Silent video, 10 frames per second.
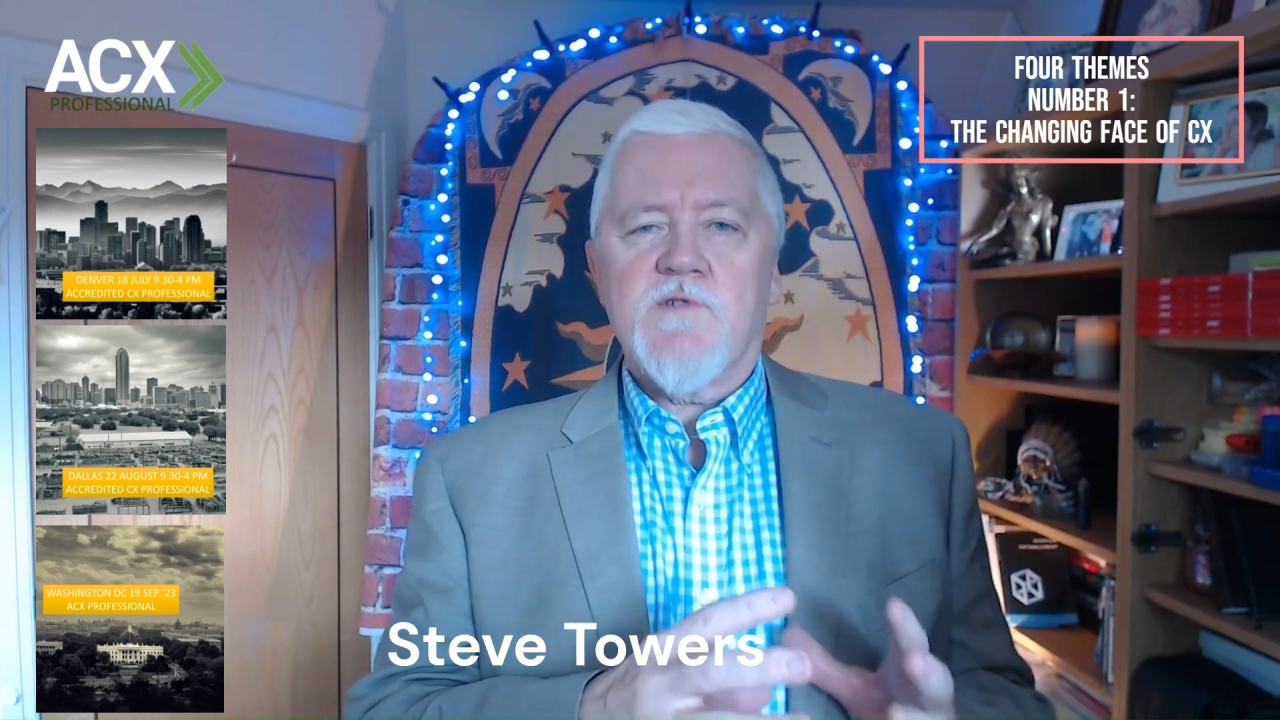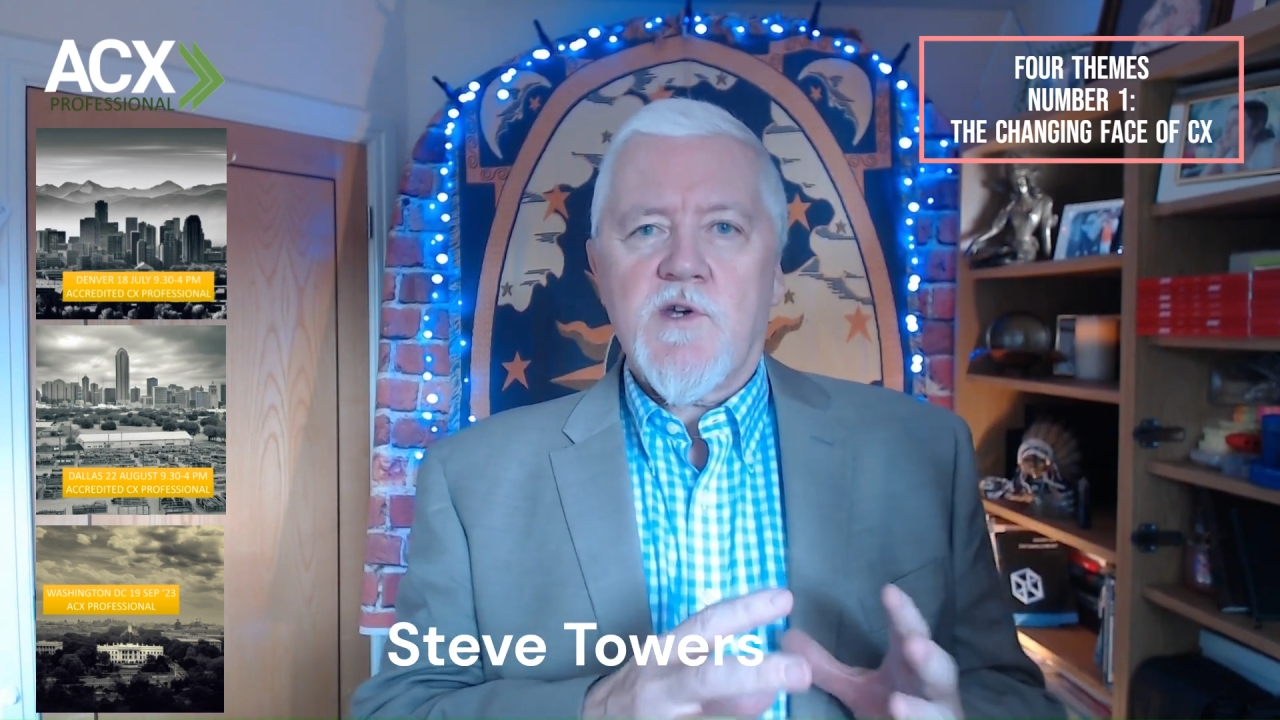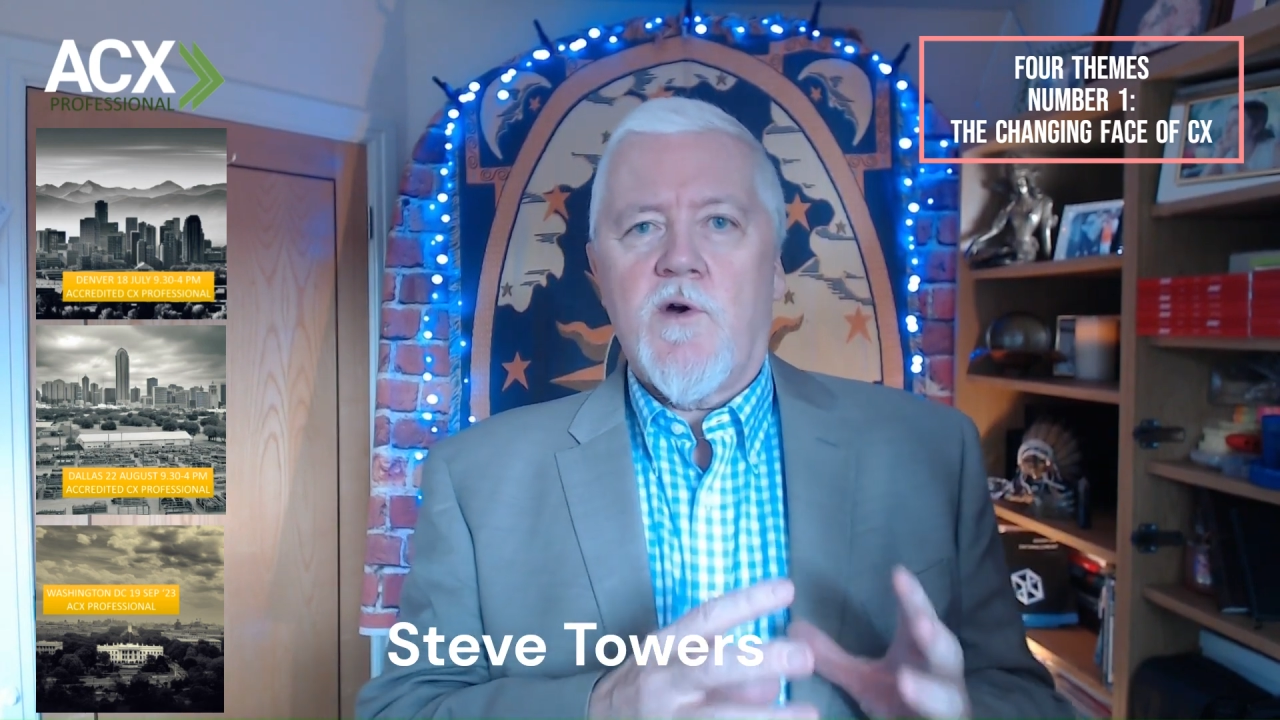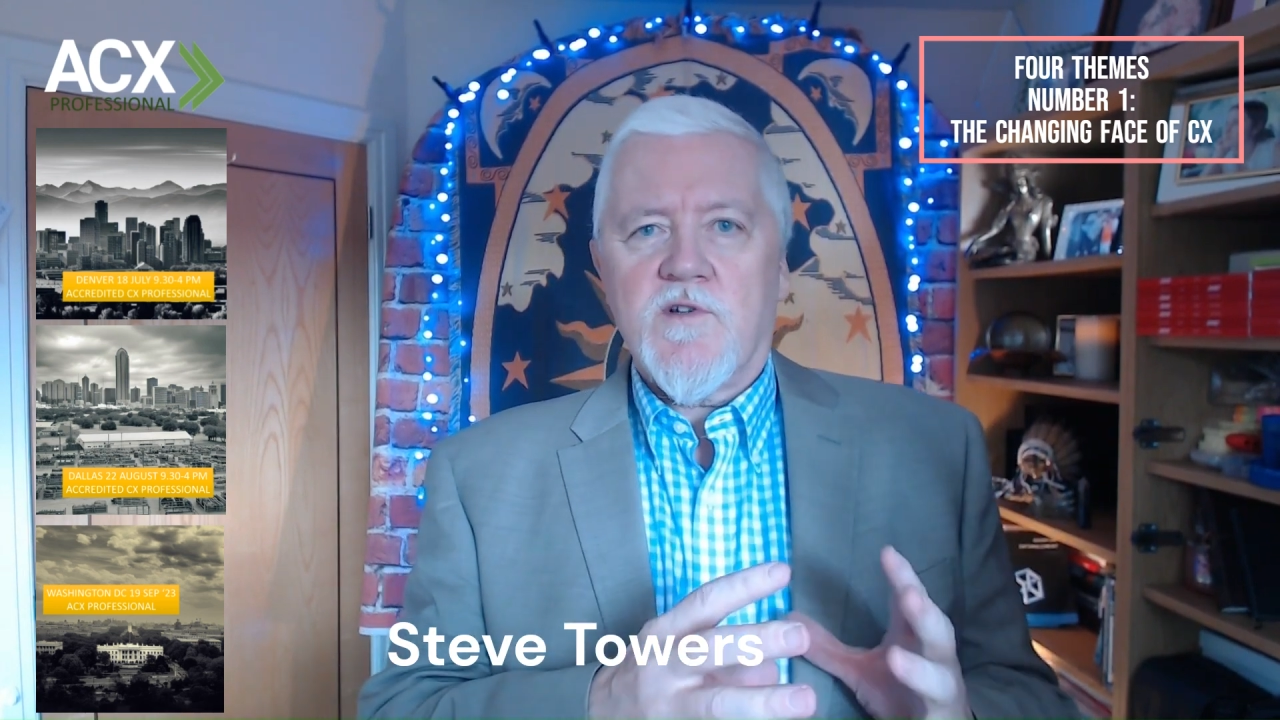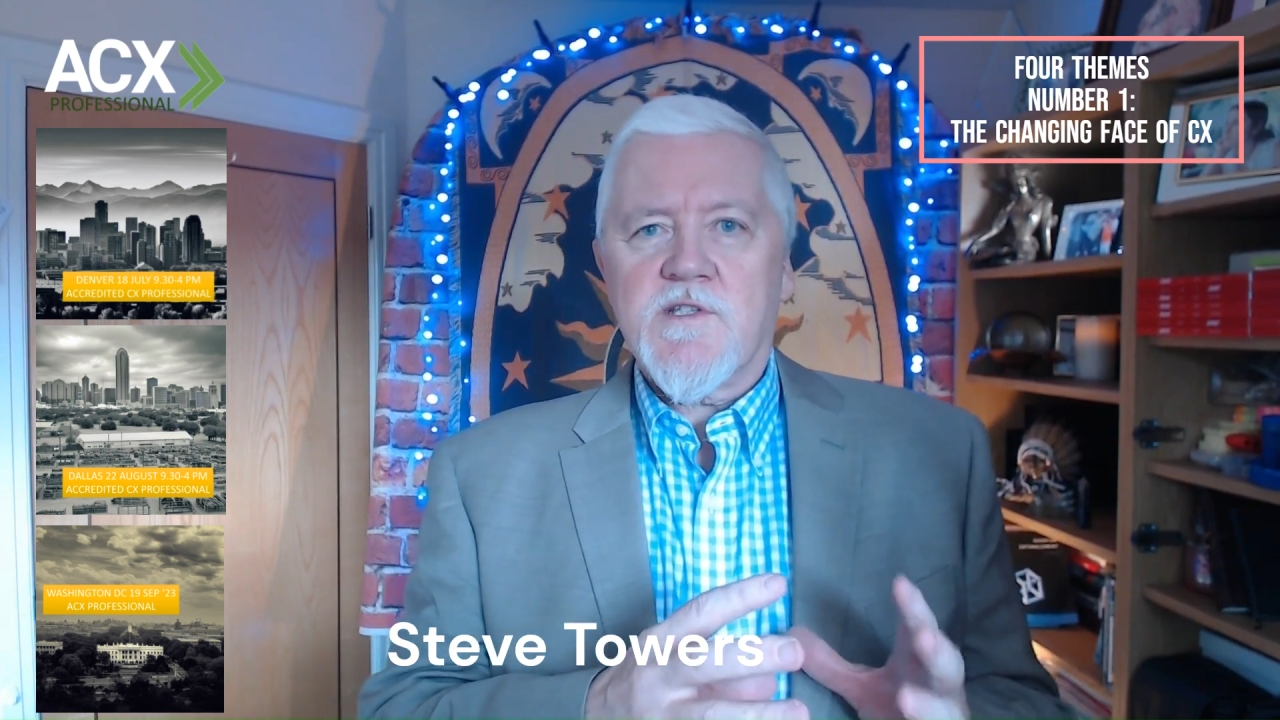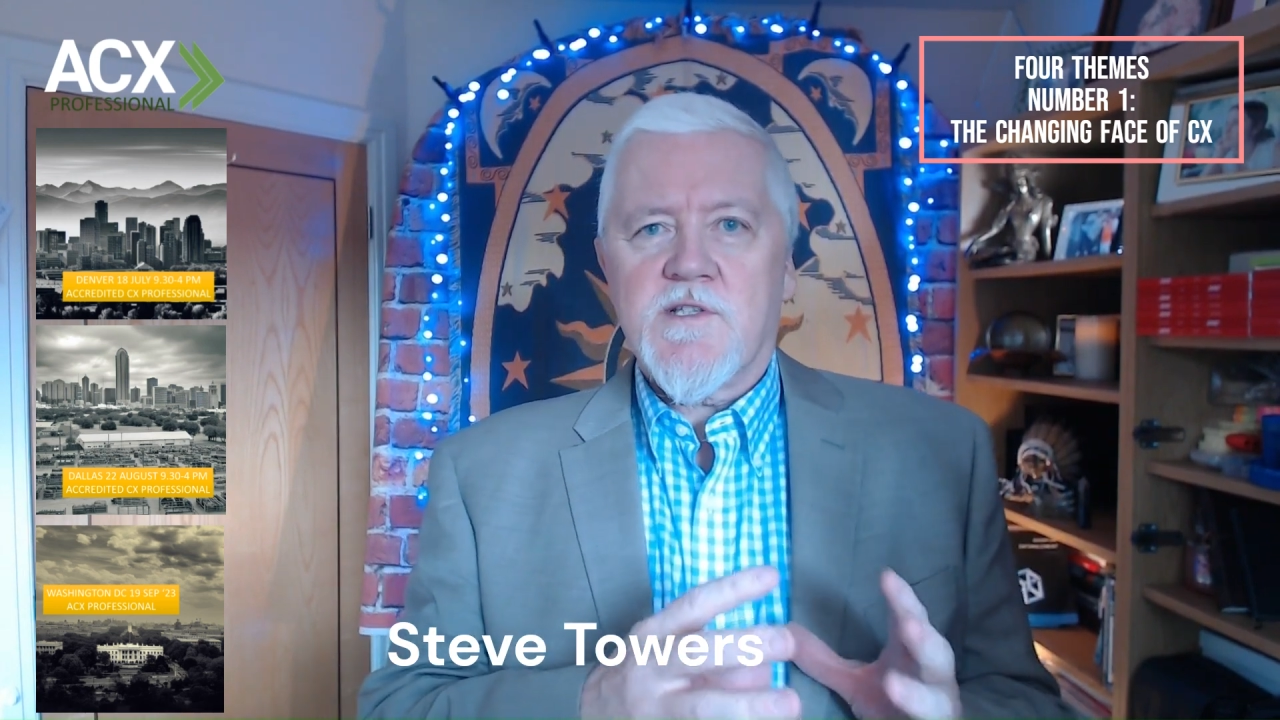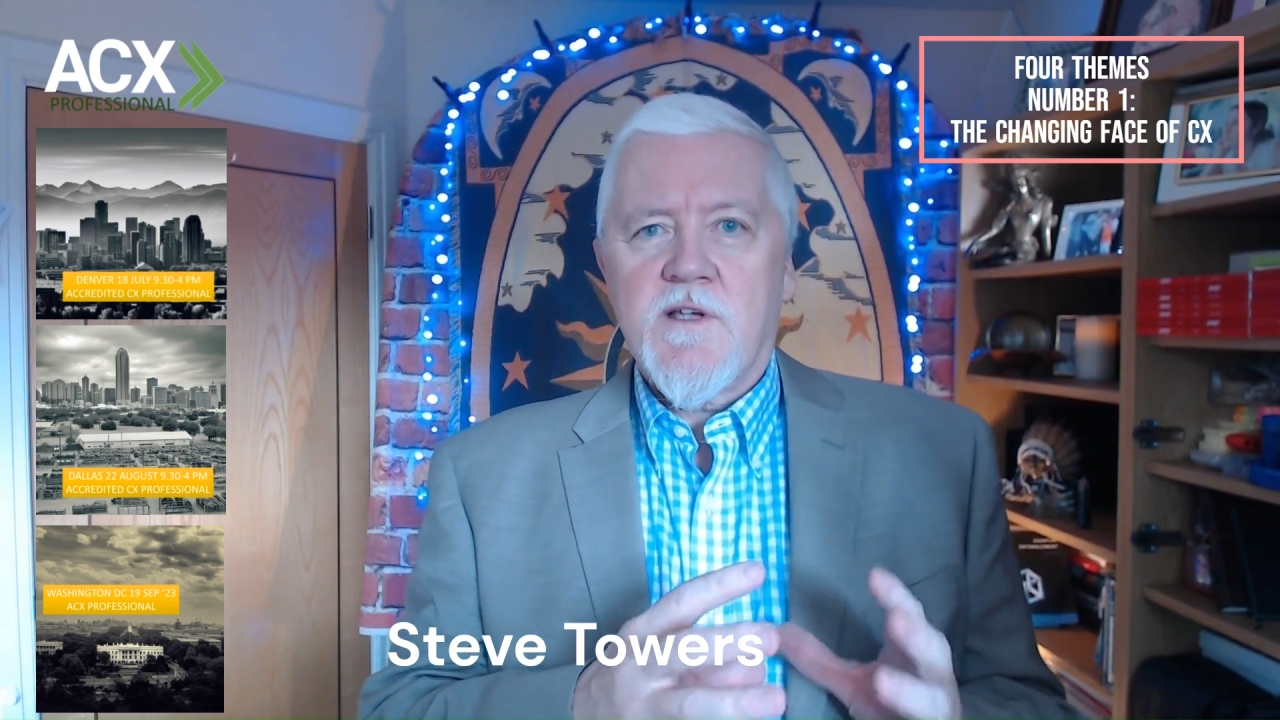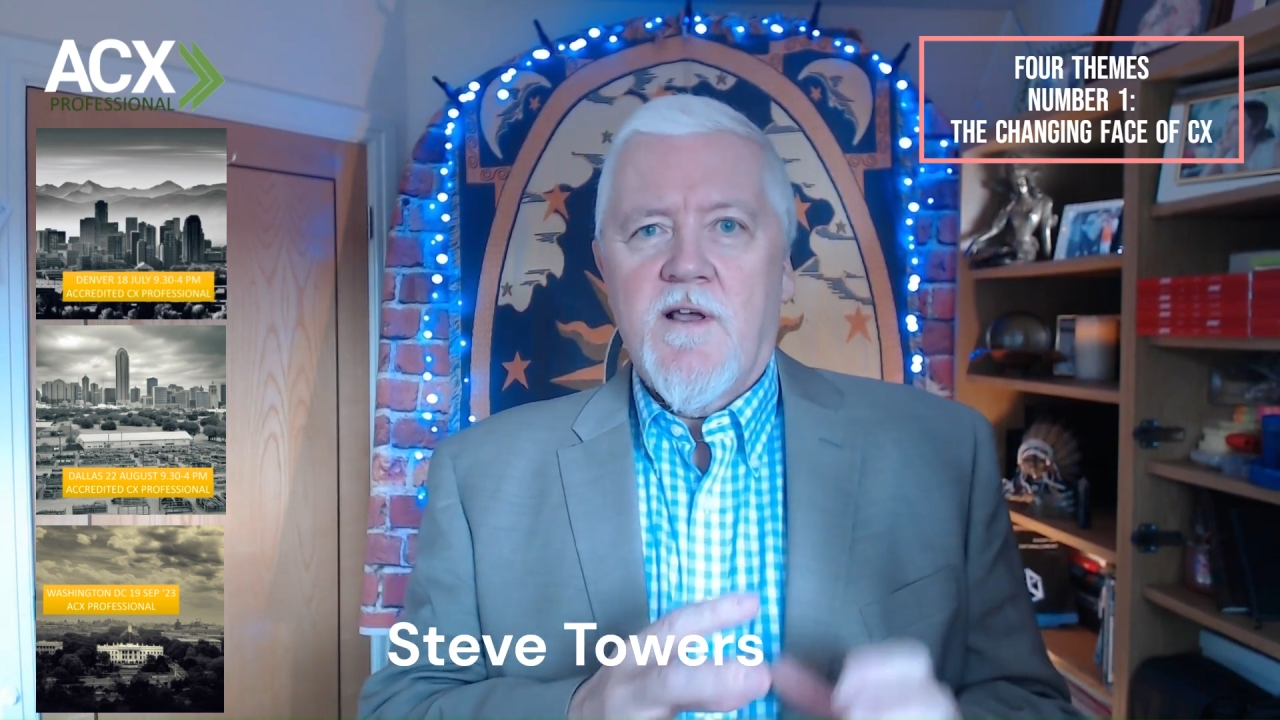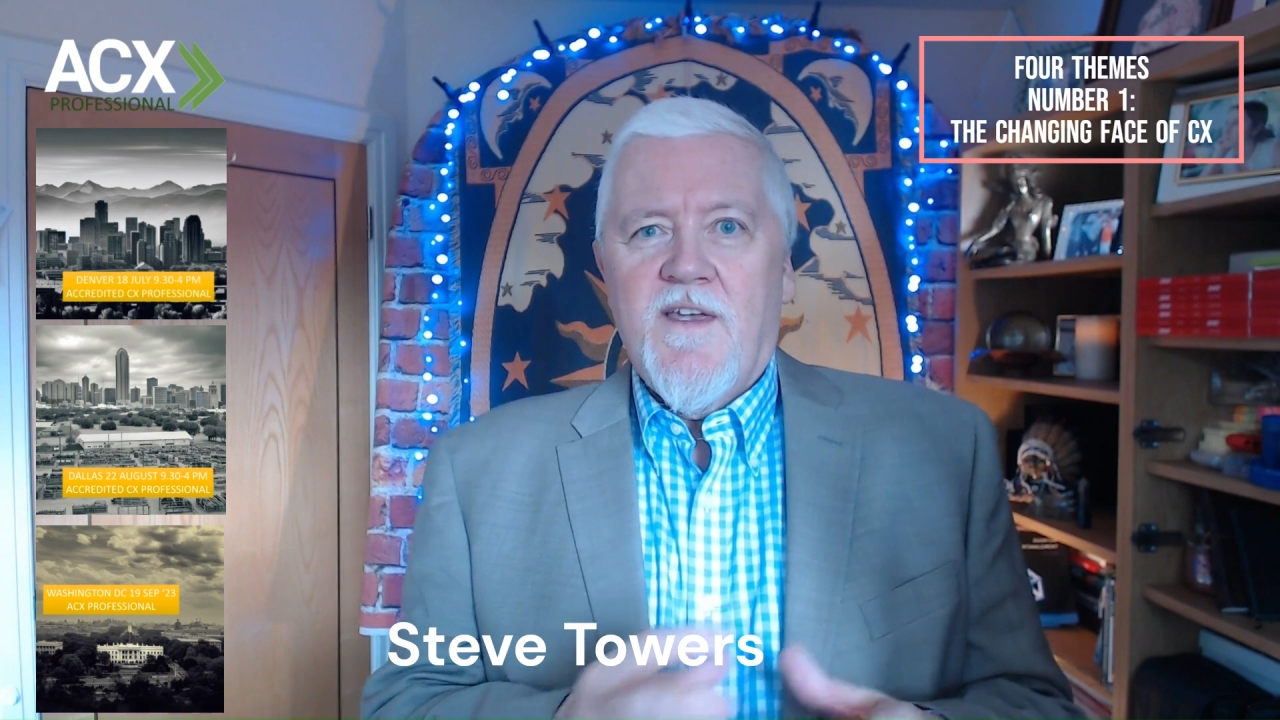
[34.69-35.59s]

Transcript: costs.